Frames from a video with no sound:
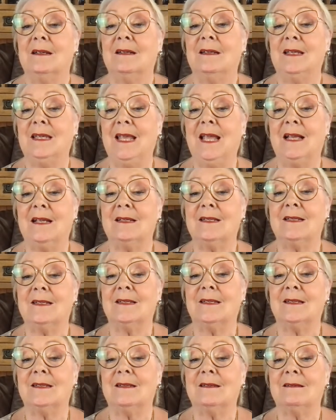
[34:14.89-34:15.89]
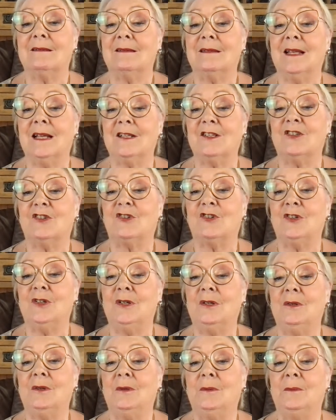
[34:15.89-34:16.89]
yes, that's
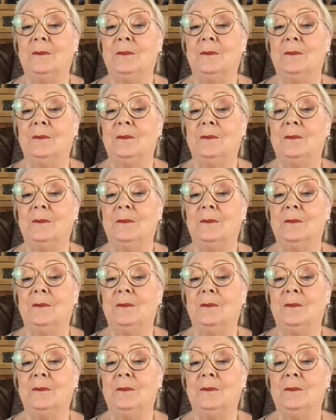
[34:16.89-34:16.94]
true.